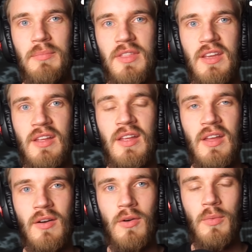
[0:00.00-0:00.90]
same thing
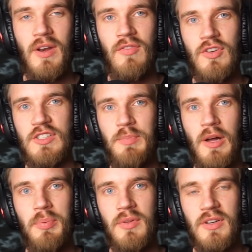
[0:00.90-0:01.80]
or whatever is
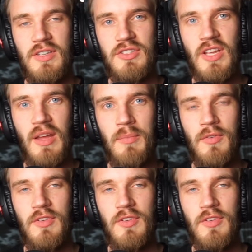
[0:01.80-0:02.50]
popular to get more